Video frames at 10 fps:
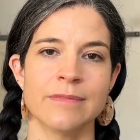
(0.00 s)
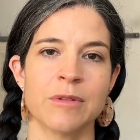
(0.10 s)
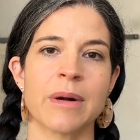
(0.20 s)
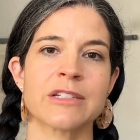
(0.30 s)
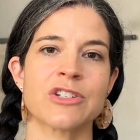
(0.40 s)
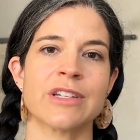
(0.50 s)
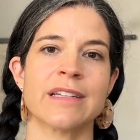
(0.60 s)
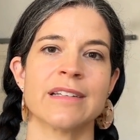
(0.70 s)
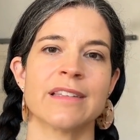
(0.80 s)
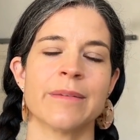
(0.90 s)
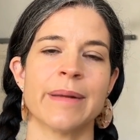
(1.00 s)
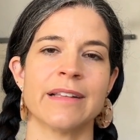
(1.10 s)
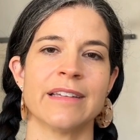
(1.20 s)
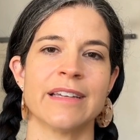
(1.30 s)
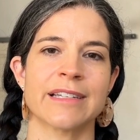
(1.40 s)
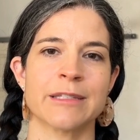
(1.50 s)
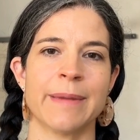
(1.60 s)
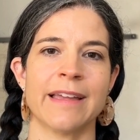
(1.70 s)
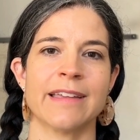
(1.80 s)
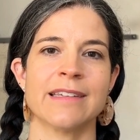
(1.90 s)
Watching the belly
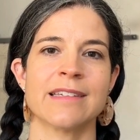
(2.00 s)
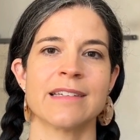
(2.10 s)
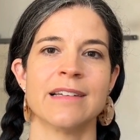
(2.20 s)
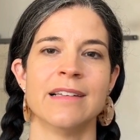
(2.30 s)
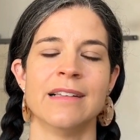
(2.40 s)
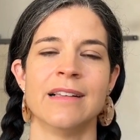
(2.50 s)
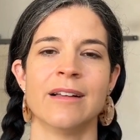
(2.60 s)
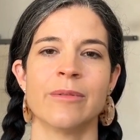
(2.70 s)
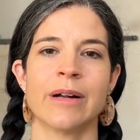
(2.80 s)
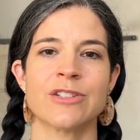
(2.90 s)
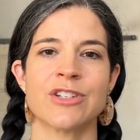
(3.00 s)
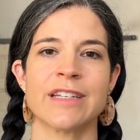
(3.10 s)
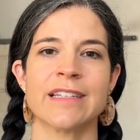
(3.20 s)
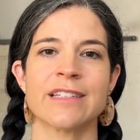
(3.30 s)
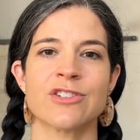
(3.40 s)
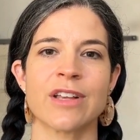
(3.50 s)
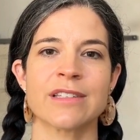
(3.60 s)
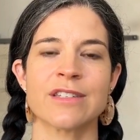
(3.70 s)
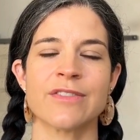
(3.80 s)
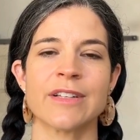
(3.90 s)
expand, watching the
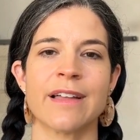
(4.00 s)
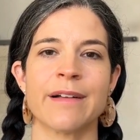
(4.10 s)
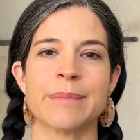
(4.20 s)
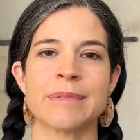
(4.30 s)
chest fill up,